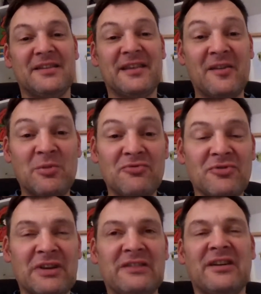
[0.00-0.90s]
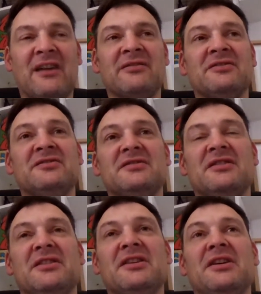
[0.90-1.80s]
So I've been really
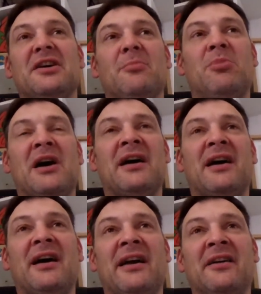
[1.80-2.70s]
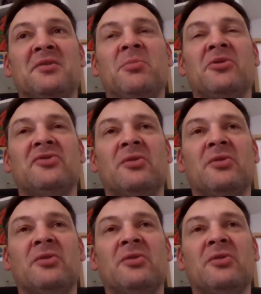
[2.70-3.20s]
challenged by, I heard about